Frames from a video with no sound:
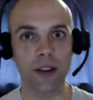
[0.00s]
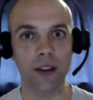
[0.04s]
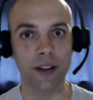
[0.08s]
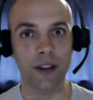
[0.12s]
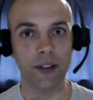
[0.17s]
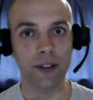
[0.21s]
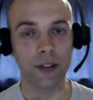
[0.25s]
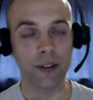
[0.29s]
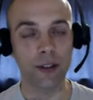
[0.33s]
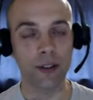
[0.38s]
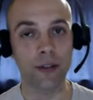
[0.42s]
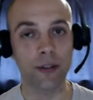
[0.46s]

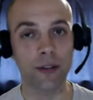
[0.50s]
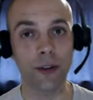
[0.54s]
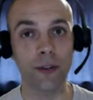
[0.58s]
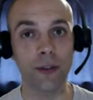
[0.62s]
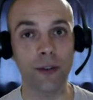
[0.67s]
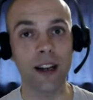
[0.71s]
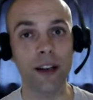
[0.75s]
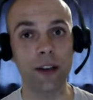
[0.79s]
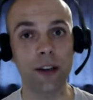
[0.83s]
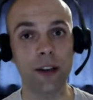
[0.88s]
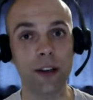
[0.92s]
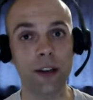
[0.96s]
if you
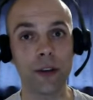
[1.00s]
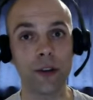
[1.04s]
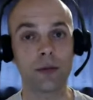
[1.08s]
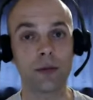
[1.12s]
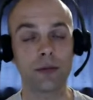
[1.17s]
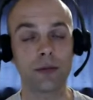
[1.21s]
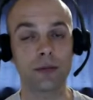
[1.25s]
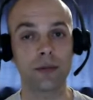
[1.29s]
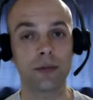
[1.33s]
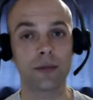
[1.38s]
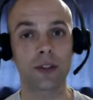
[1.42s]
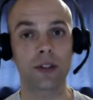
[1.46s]
value
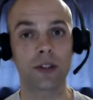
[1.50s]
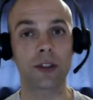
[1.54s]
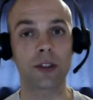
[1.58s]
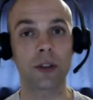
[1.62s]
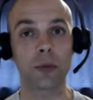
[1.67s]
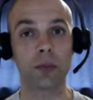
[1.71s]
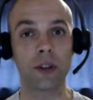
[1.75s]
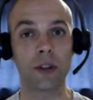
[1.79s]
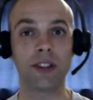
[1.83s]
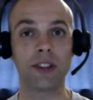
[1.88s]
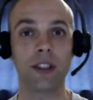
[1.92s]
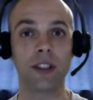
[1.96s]

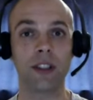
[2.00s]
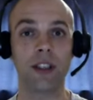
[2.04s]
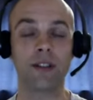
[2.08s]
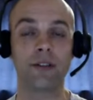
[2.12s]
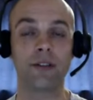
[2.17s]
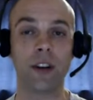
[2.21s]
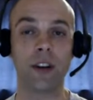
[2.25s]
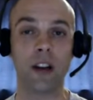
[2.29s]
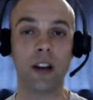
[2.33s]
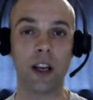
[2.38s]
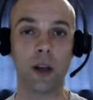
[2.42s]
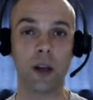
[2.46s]
stability and
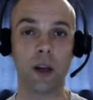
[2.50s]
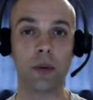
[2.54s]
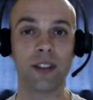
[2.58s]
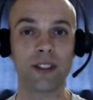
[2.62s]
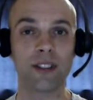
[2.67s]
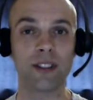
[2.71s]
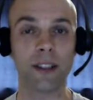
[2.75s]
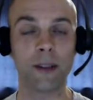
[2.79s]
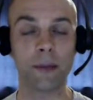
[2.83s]
reliability.